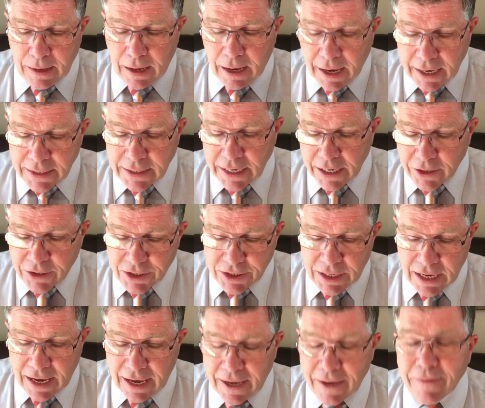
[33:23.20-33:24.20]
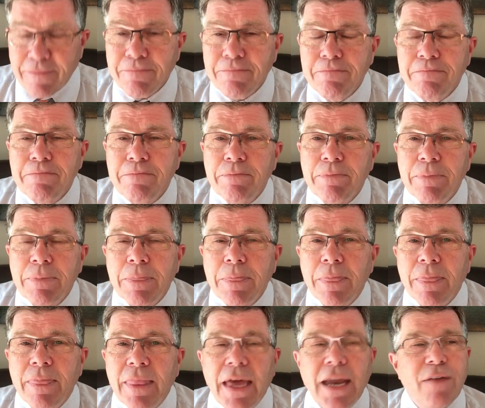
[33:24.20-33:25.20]
I dare say
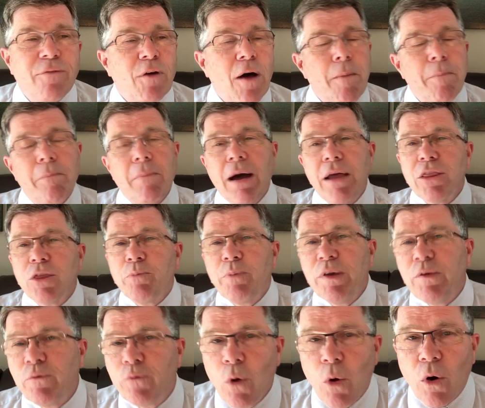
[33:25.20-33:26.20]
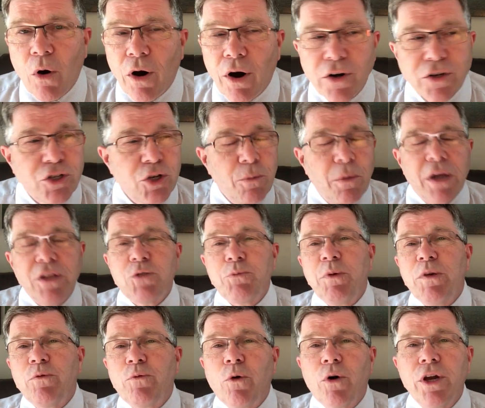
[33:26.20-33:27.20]
that if a month before, or 2 months
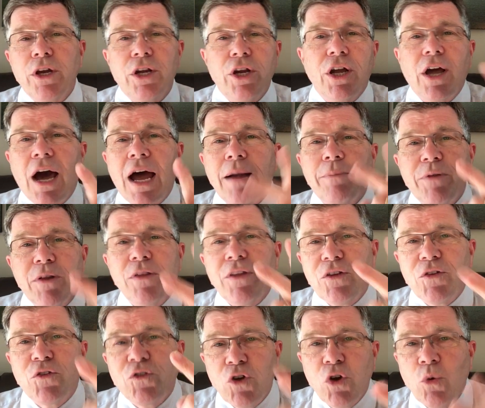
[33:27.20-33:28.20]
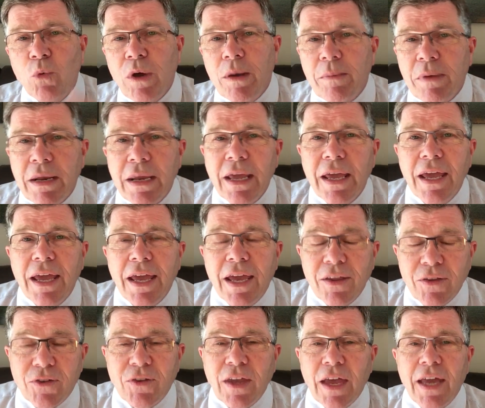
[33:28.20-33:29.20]
before, you'd have gone up to these two women
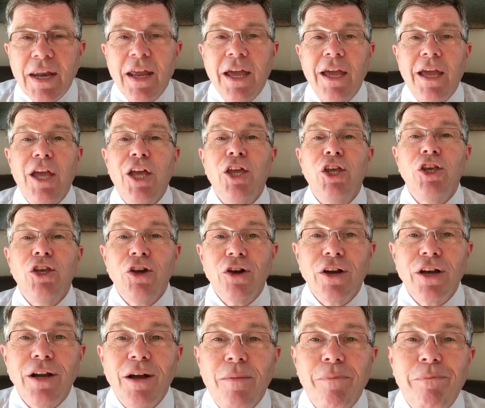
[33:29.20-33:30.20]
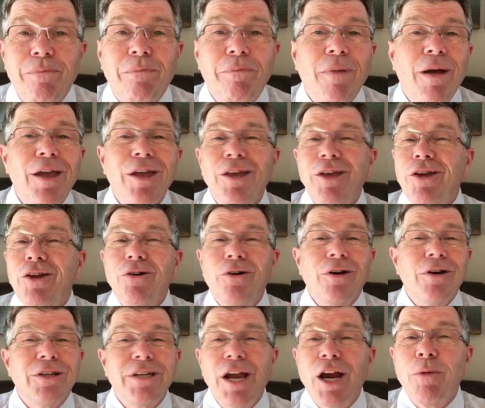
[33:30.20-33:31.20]
and said, you're
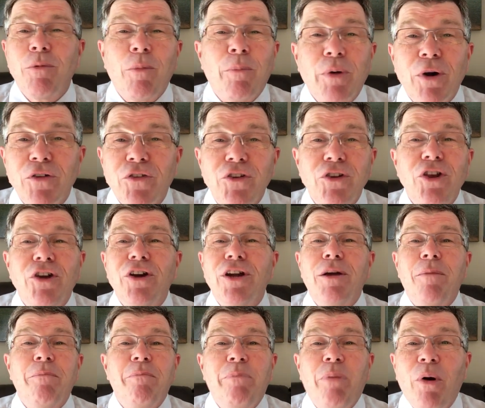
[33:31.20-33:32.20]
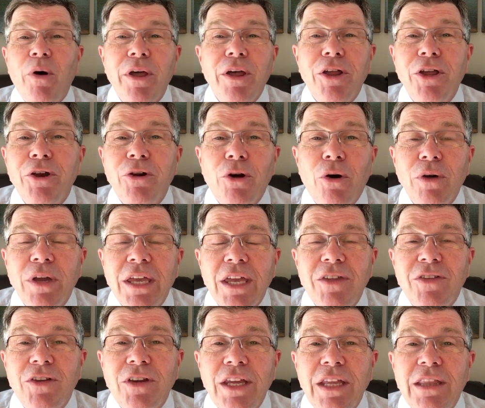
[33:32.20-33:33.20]
a terrible person, you're gonna boil your own
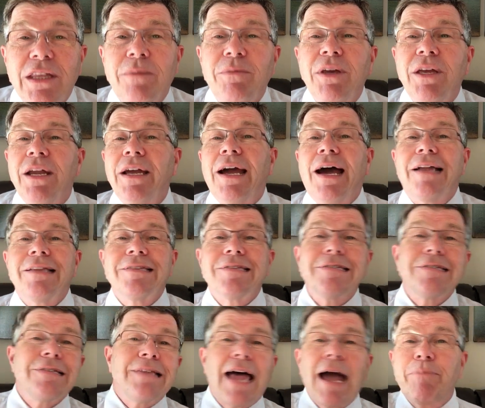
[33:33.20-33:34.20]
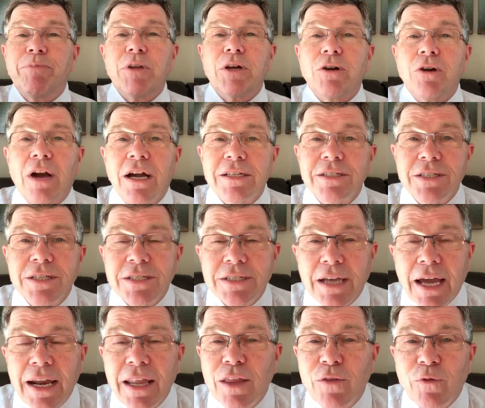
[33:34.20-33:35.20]
kids and eat them, you'd have got slapped across the
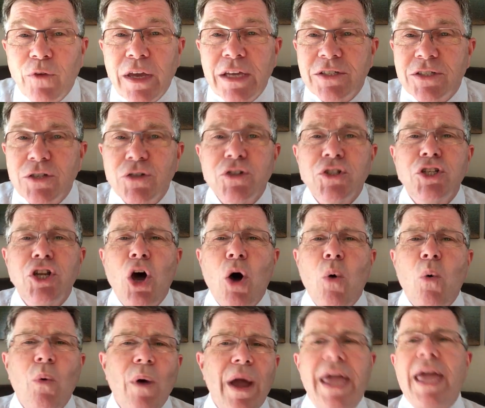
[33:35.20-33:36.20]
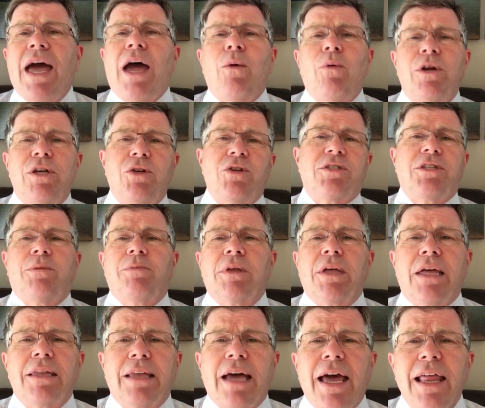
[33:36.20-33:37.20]
side of the face. There's no way I would do something
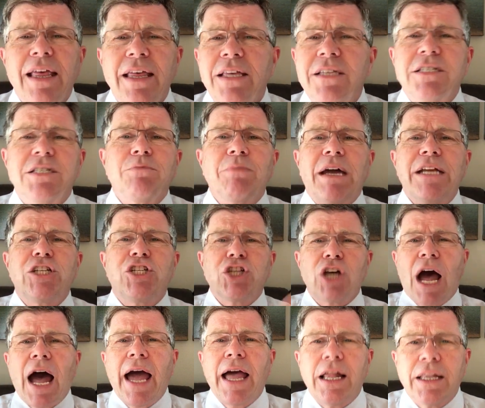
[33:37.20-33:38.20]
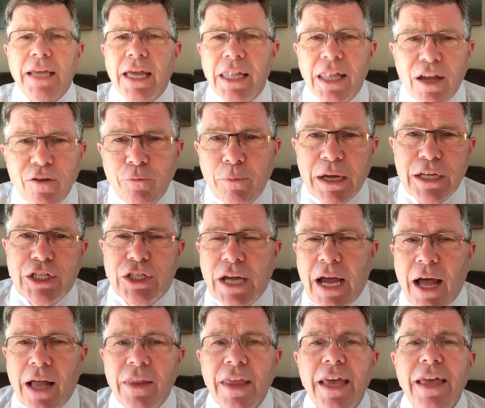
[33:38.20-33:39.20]
like that. This is my child, I love my
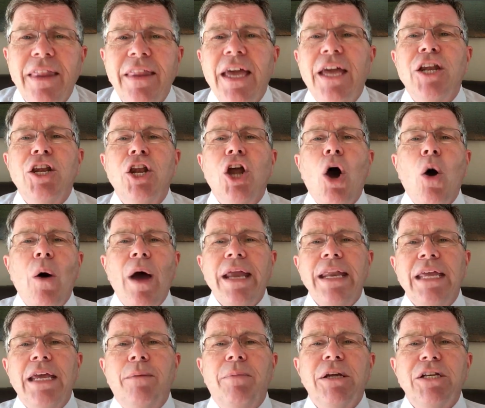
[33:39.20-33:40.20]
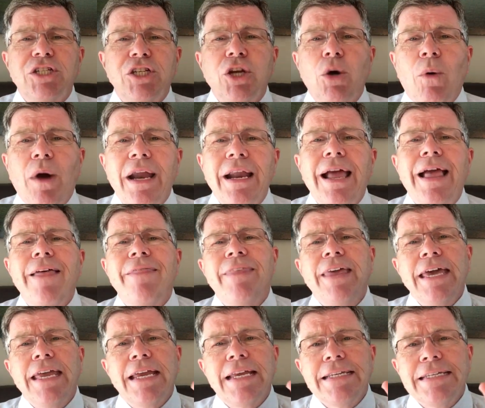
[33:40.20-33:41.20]
child. They had no idea, but you know what? They
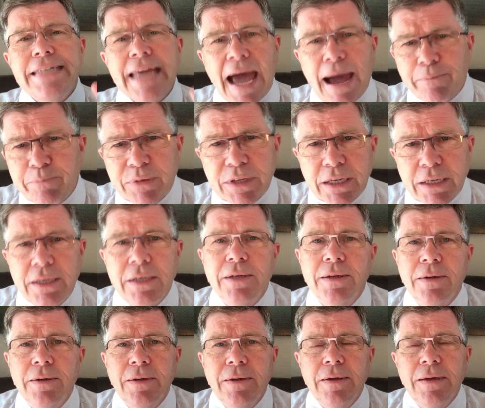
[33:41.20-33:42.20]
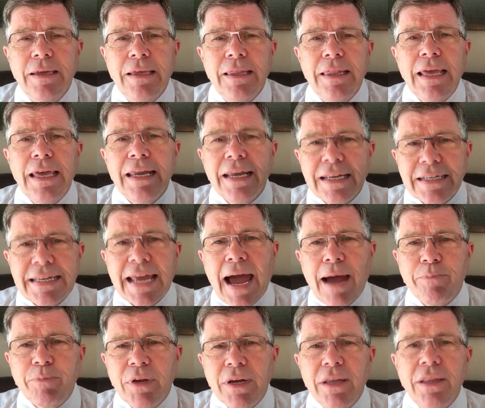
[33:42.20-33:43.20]
had adapted. They had
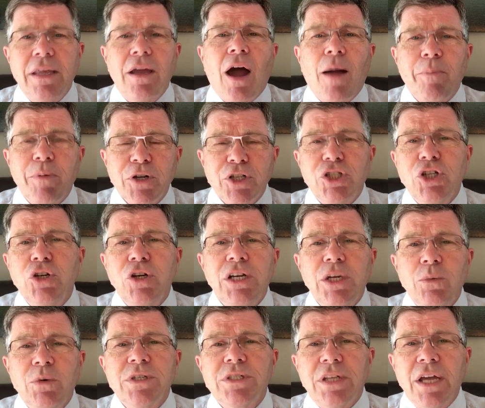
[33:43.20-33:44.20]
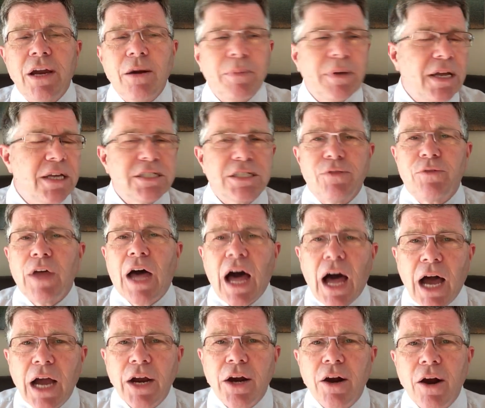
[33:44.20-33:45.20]
adapted, and the opportunity was there because of the
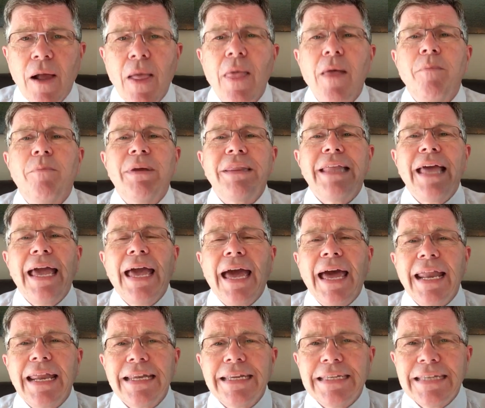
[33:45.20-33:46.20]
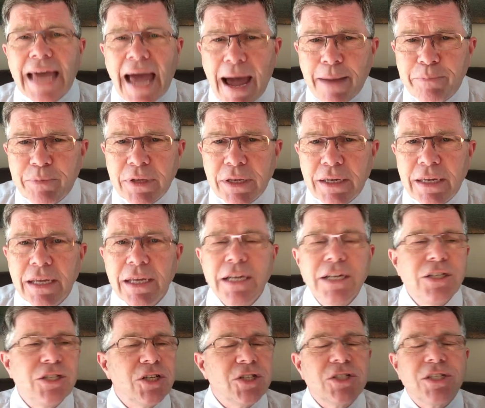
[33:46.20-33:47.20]
hunger, but they had adapted
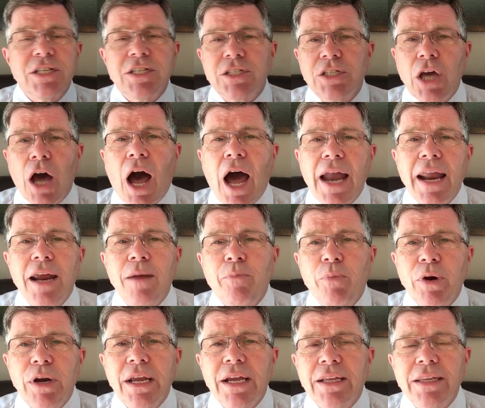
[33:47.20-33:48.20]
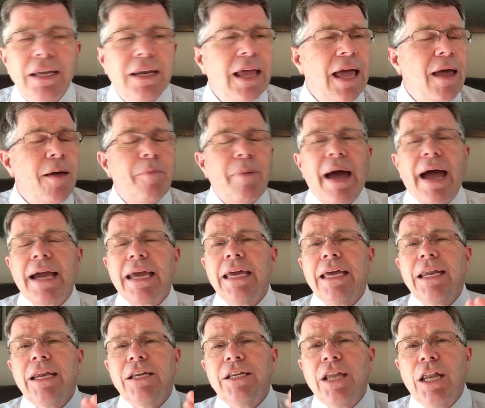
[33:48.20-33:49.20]
just as God had predicted back
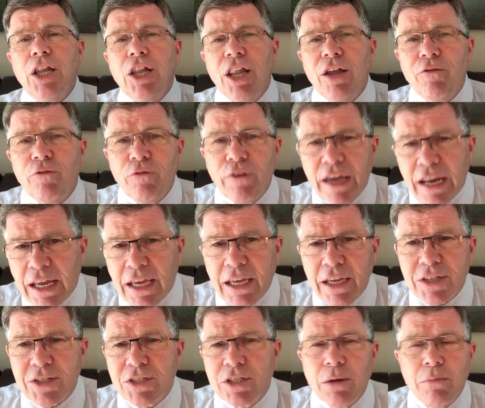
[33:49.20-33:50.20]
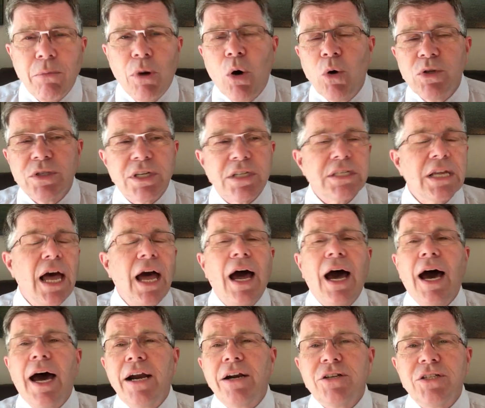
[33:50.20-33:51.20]
in Leviticus to Moses,
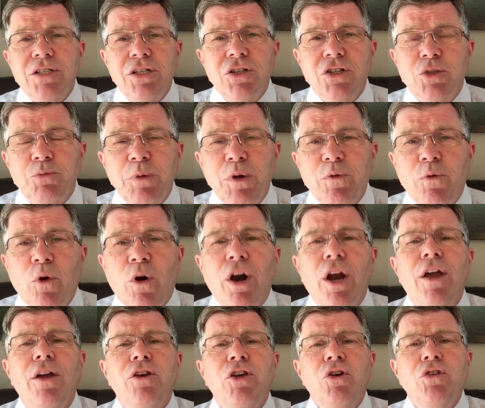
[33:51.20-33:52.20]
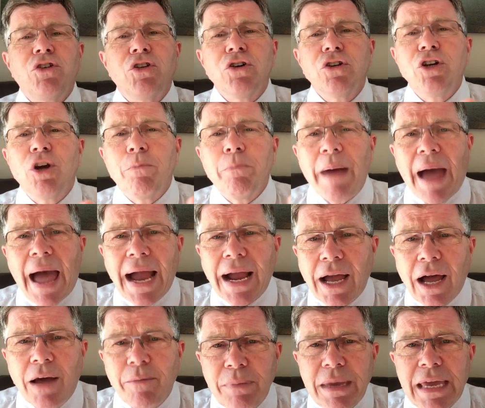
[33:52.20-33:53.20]
hundreds of years before. You turn your back
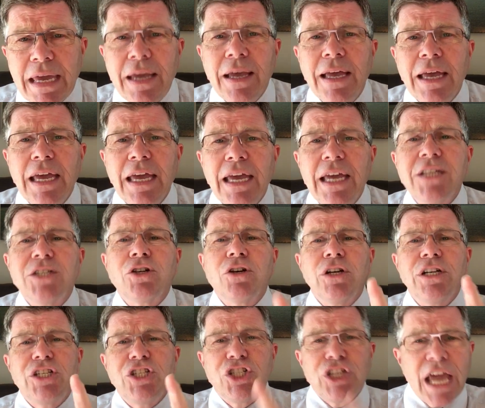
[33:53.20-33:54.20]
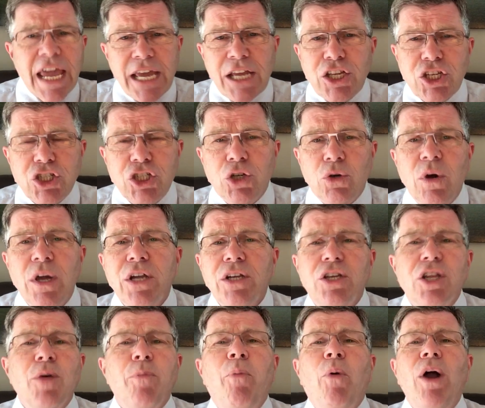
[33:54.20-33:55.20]
on me, it's going to change you to
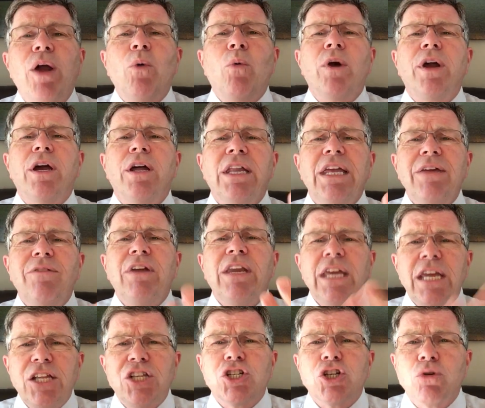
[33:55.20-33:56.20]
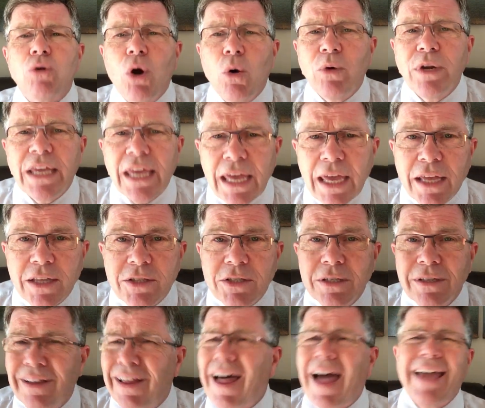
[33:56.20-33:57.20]
the point where you'll even eat your own kids.
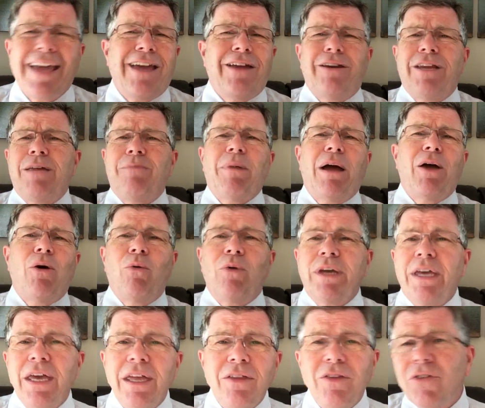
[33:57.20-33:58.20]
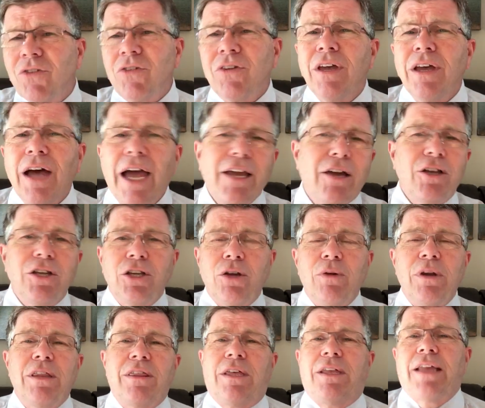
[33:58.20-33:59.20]
I couldn't eat my own kids. I couldn't do
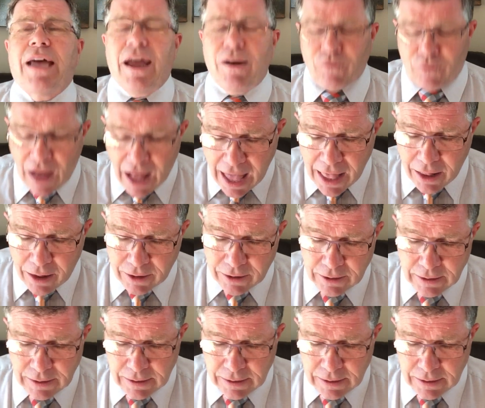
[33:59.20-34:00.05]
anything that vile.